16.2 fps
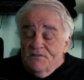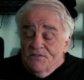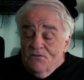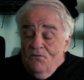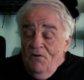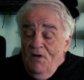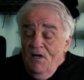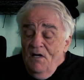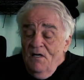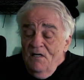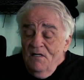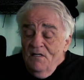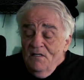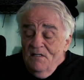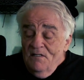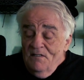So
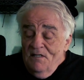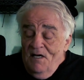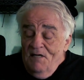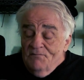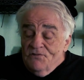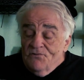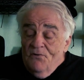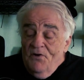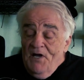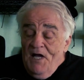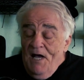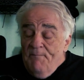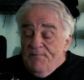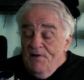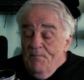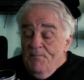I was real
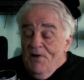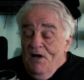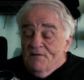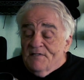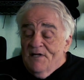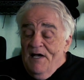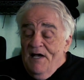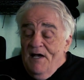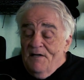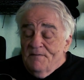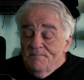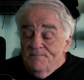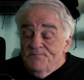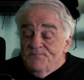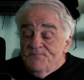happy about that.